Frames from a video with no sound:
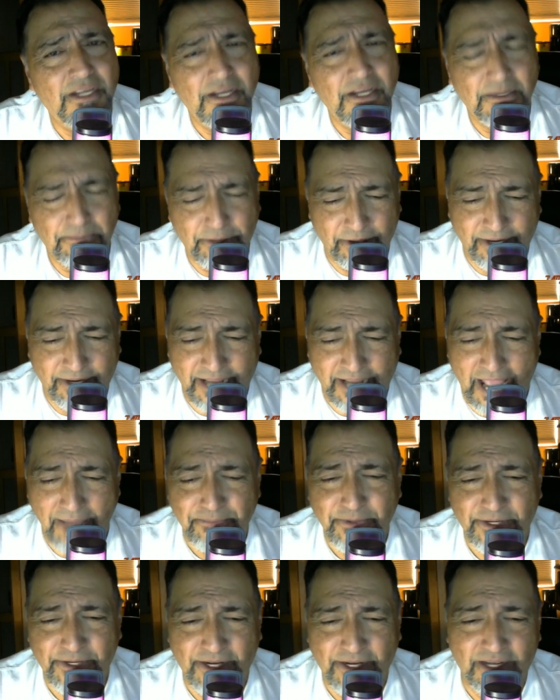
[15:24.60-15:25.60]
per
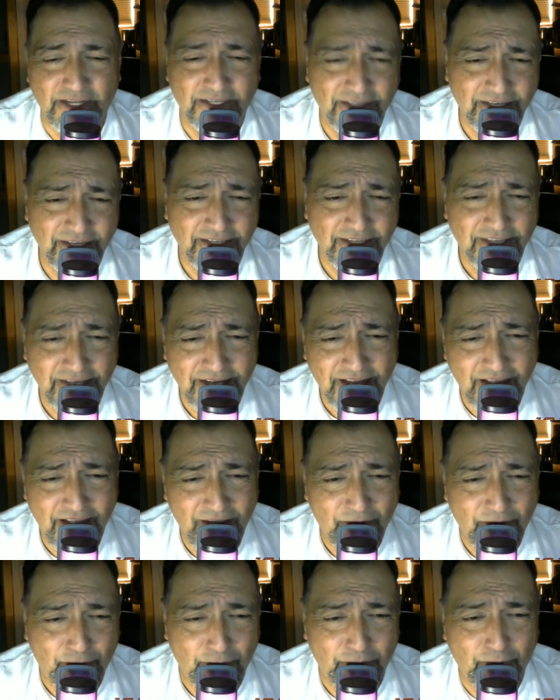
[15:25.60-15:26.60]
capita,
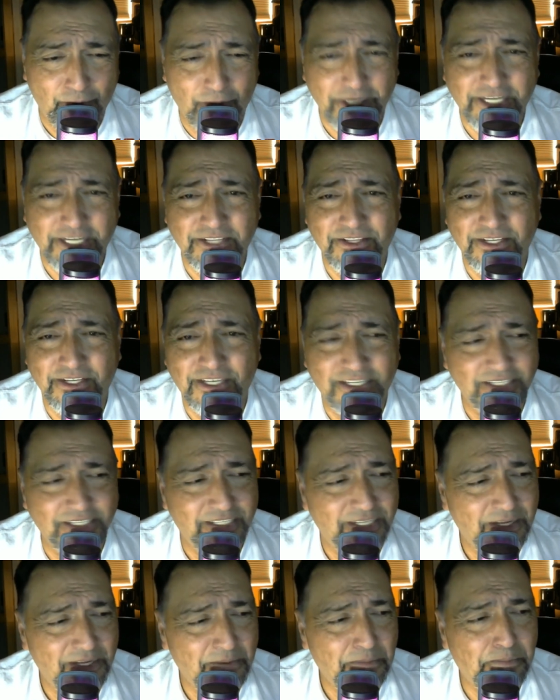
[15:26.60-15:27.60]
we're one of the
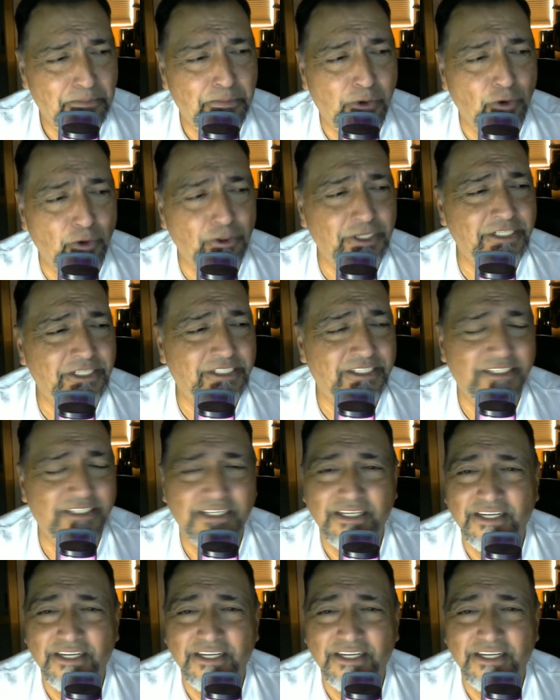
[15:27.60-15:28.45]
poorest